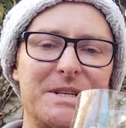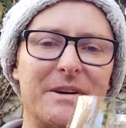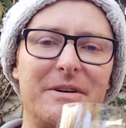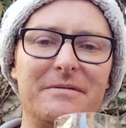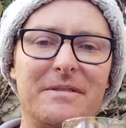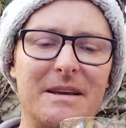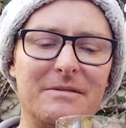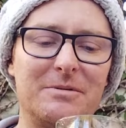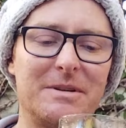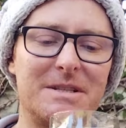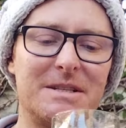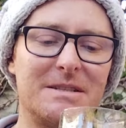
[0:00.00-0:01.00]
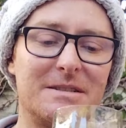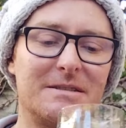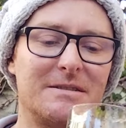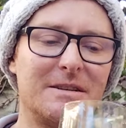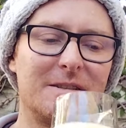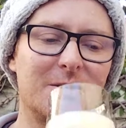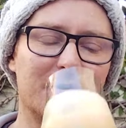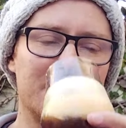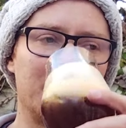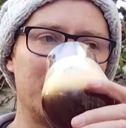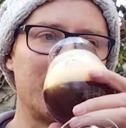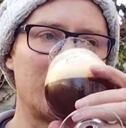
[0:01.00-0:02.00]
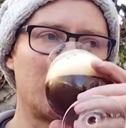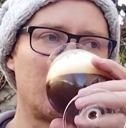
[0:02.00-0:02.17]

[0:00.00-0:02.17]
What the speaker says: sherry flavor, which is awesome.